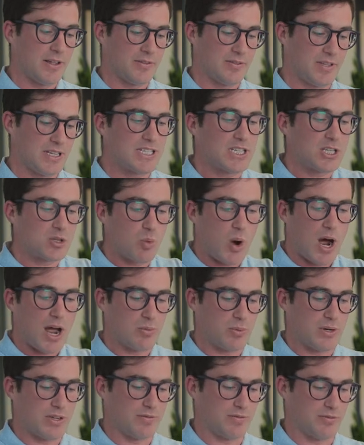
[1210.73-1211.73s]
this is why
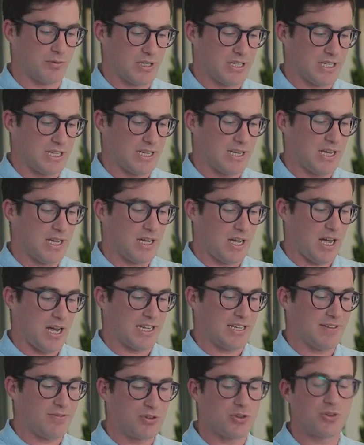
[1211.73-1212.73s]
we've really
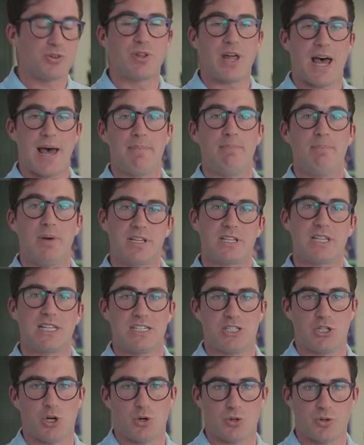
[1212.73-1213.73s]
given you that monthly
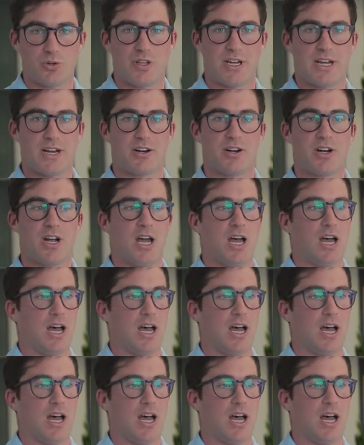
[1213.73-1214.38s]
total there.